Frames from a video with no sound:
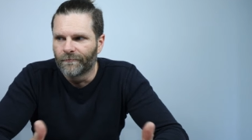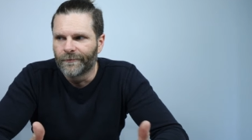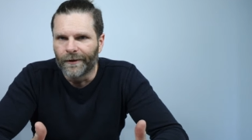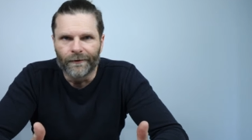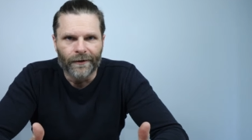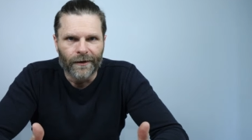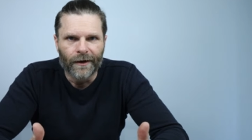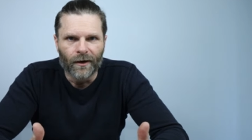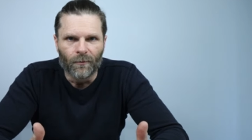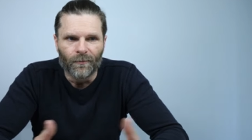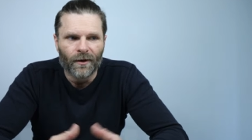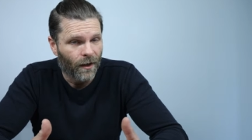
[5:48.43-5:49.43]
you know, that could
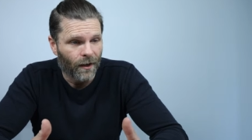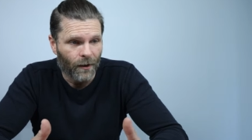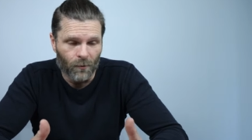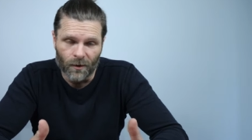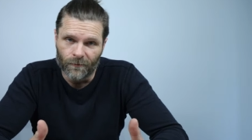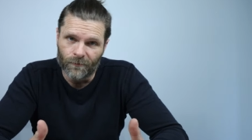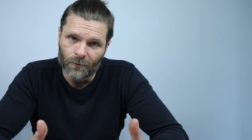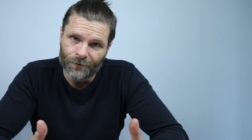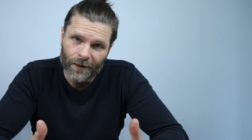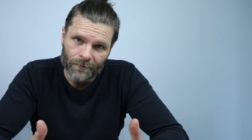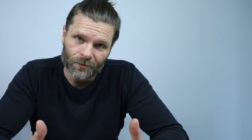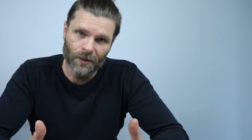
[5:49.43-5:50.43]
help. I work a
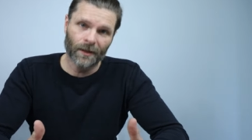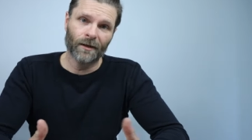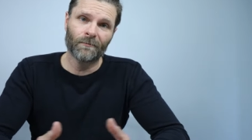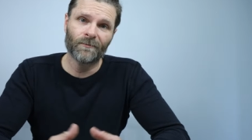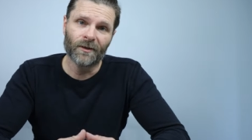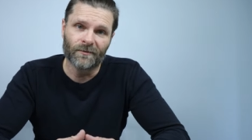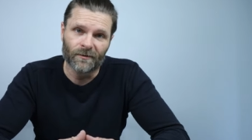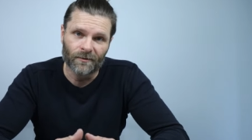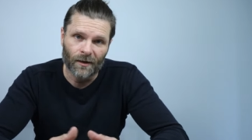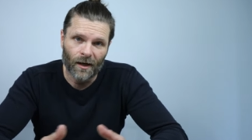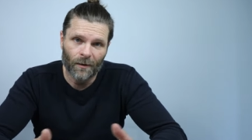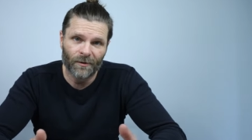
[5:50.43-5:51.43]
full-time job. This is
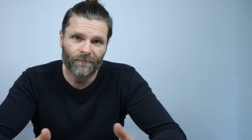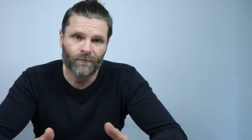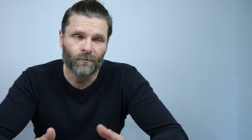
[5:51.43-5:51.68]
a hobby.